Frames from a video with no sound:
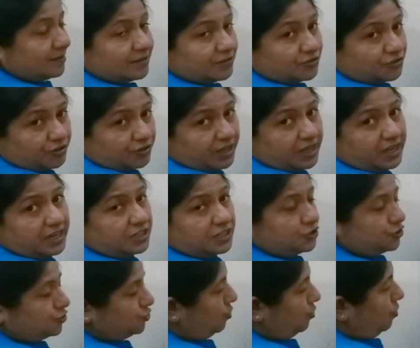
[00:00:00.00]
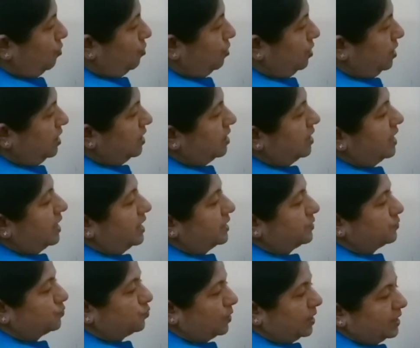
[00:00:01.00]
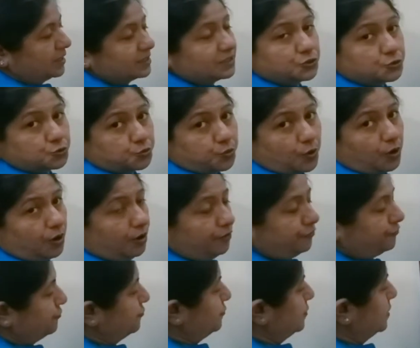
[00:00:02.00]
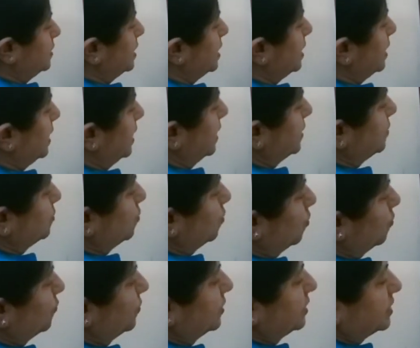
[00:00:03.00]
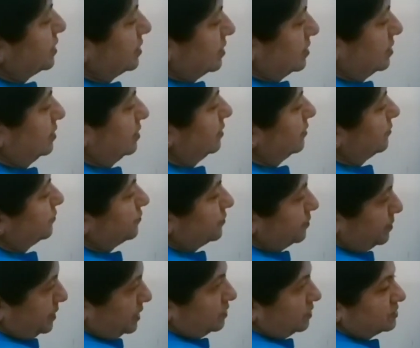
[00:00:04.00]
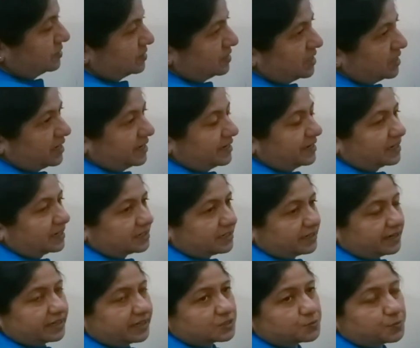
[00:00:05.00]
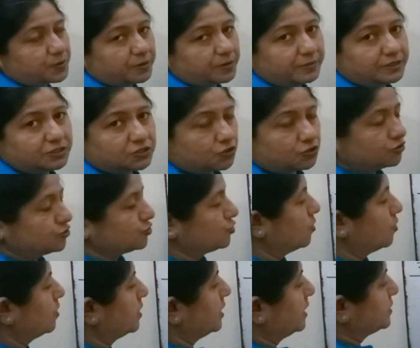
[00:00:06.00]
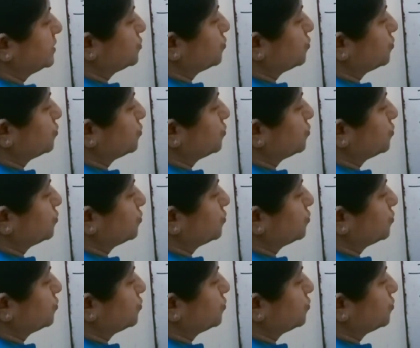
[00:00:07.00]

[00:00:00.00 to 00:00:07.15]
3 tall and 1 dwarf. And over here, because he conducted experiments on tall and